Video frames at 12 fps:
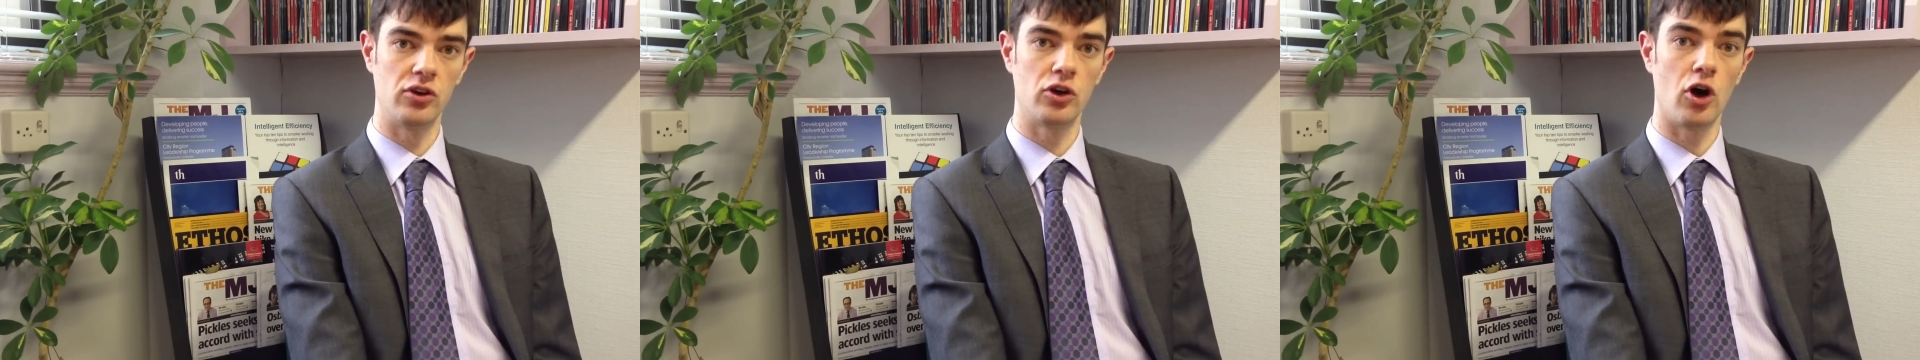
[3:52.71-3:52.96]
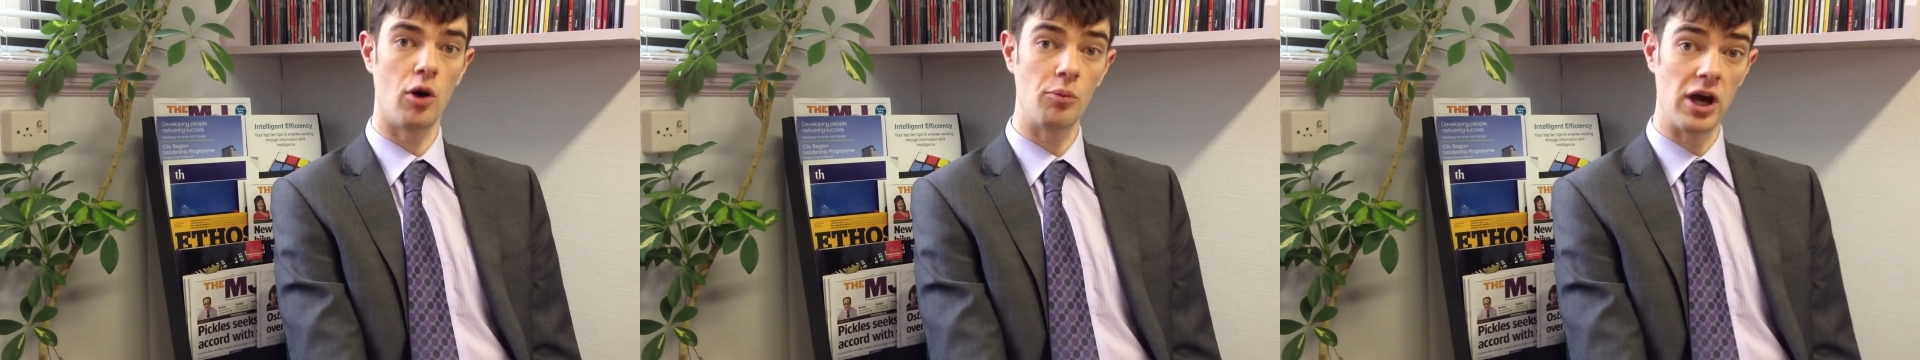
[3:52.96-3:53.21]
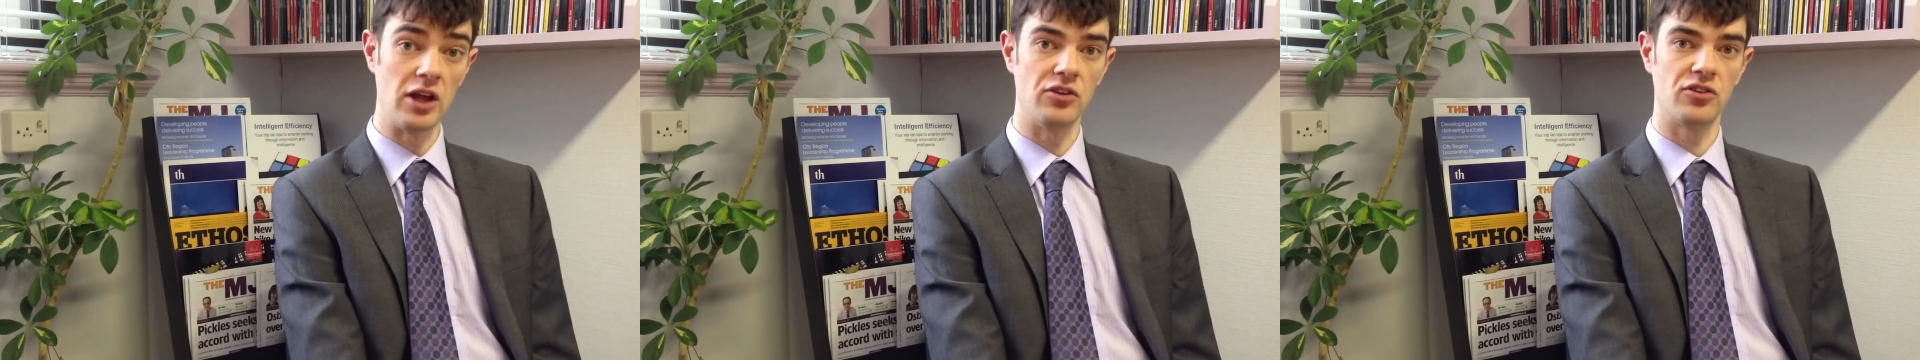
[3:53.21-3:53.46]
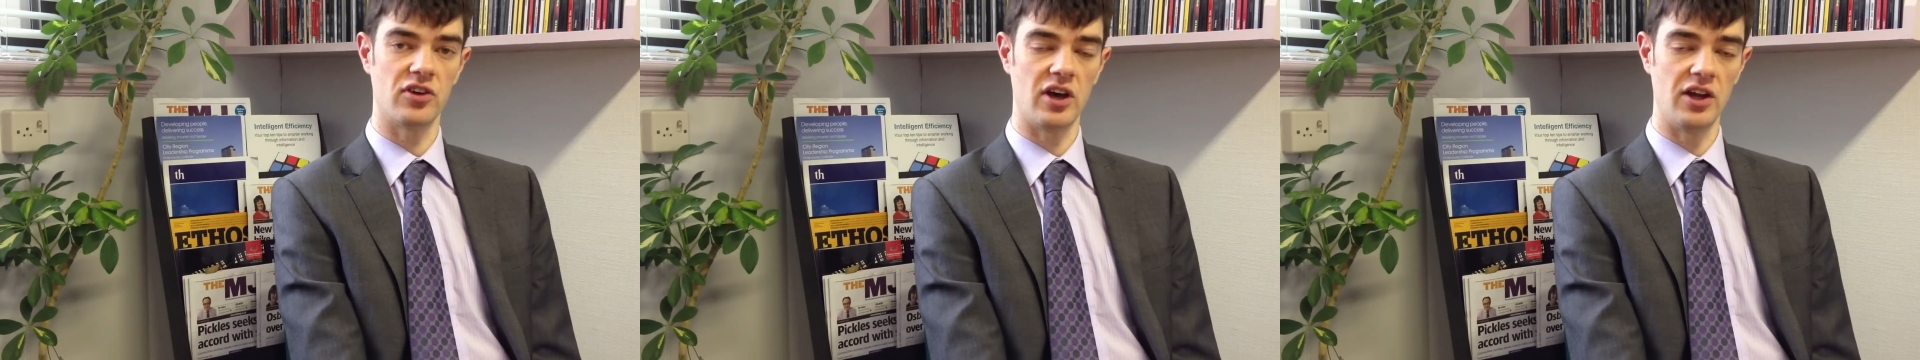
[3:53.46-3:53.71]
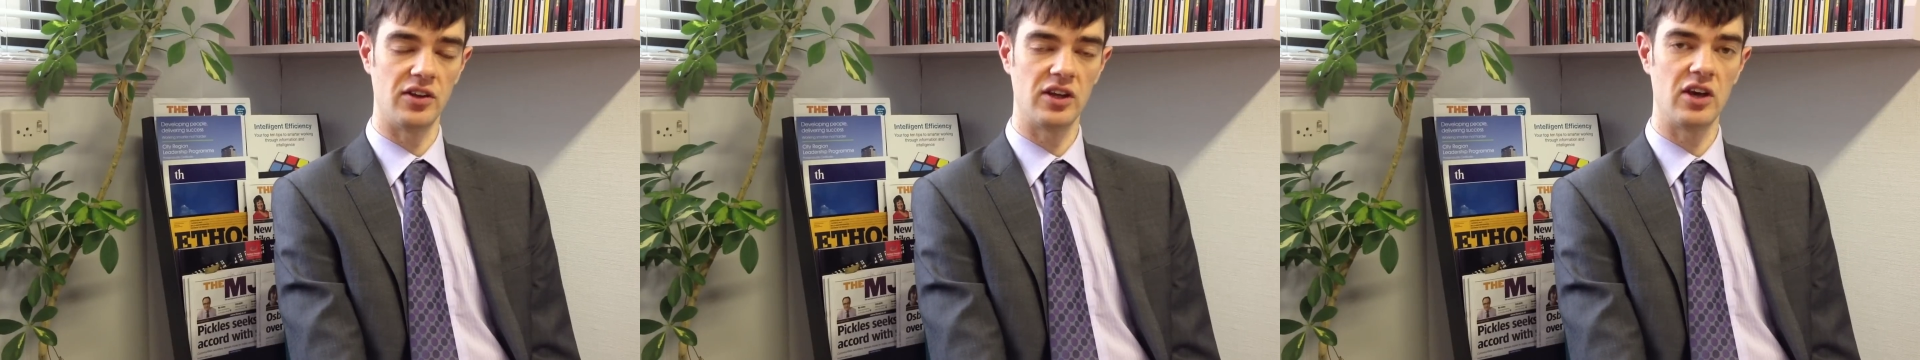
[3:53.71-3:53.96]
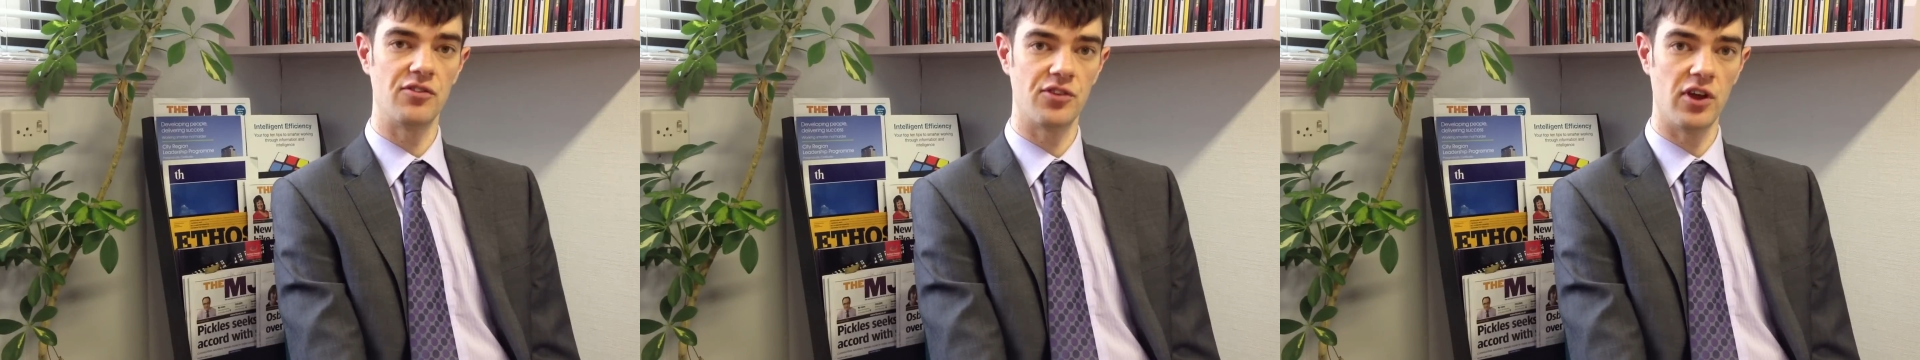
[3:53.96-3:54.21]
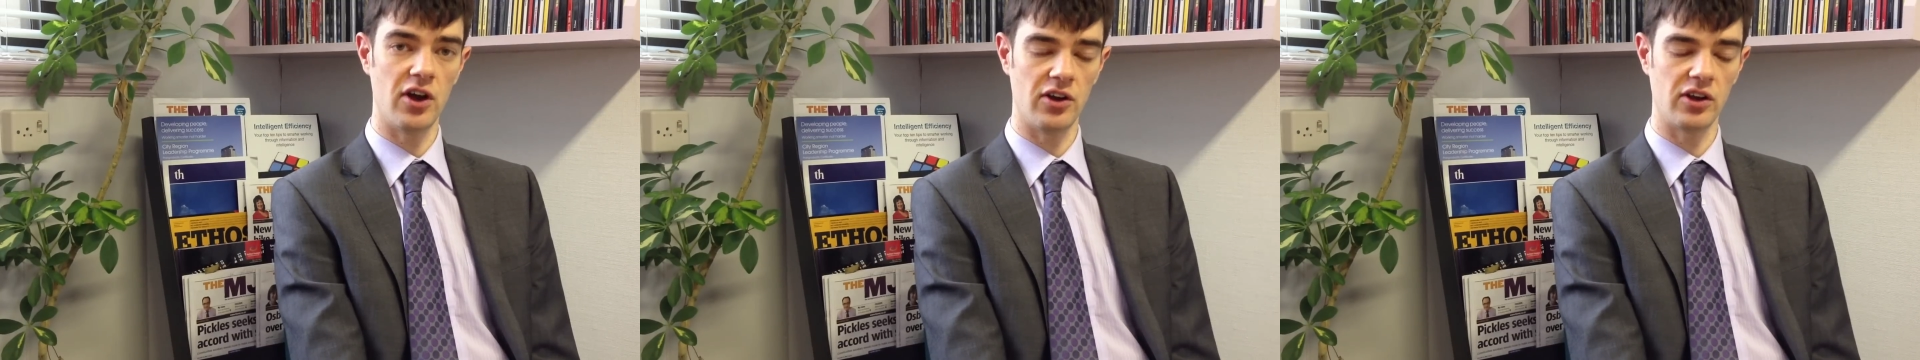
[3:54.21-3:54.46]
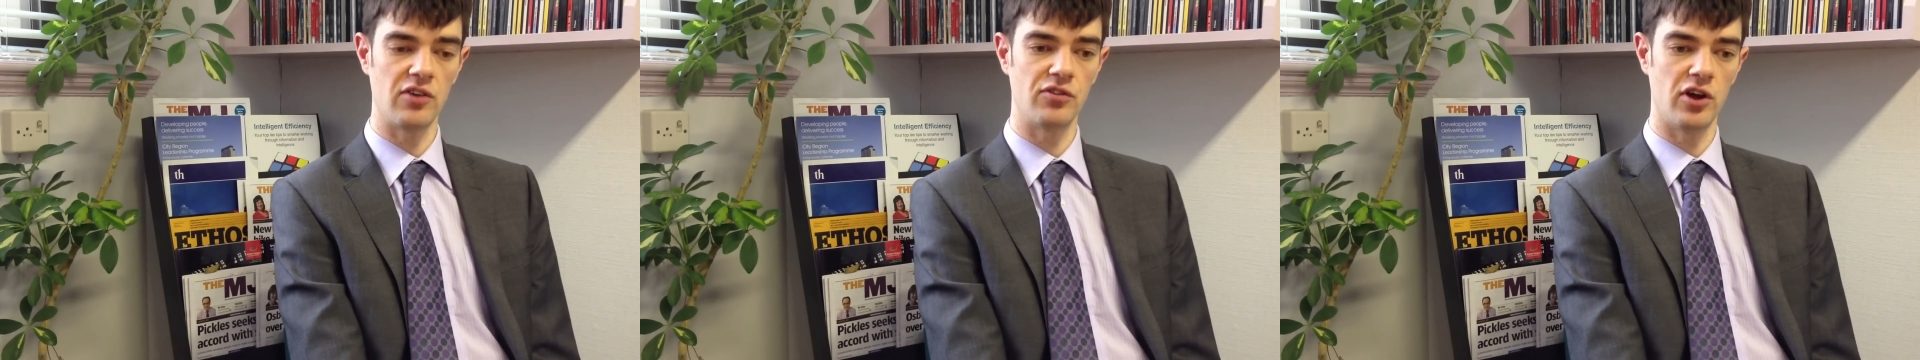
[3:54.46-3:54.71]
comment and give
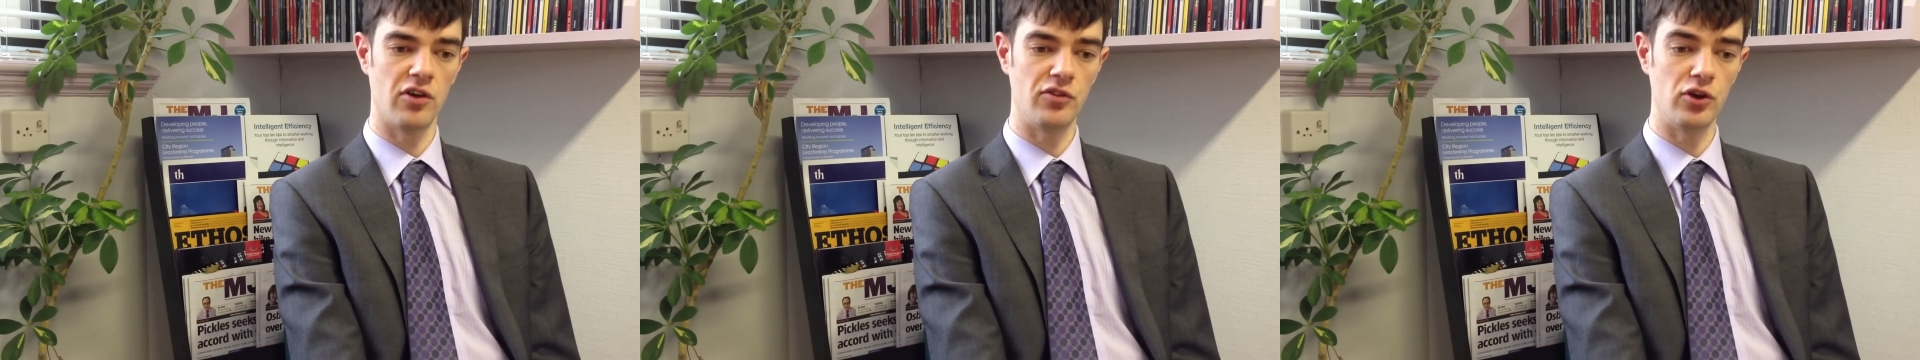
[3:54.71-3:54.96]
their